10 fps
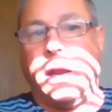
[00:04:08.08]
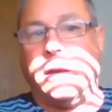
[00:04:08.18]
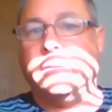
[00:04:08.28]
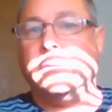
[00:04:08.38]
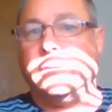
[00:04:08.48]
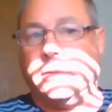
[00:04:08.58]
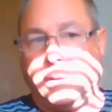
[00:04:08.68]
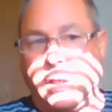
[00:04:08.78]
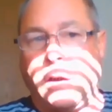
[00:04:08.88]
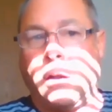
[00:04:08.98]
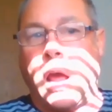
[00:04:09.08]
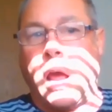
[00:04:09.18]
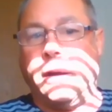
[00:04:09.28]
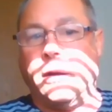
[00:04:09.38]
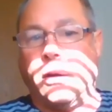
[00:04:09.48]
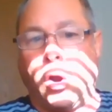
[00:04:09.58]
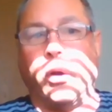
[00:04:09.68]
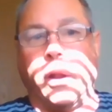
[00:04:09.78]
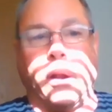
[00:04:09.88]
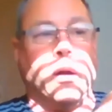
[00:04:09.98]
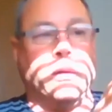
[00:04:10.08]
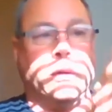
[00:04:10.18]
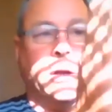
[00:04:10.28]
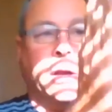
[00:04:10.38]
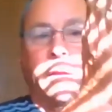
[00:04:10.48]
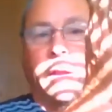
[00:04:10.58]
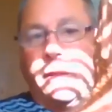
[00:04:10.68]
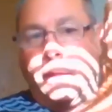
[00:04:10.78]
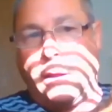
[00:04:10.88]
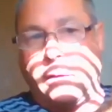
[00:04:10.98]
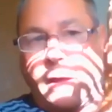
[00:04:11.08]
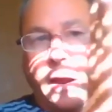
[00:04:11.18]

get sunlight earlier in, in that,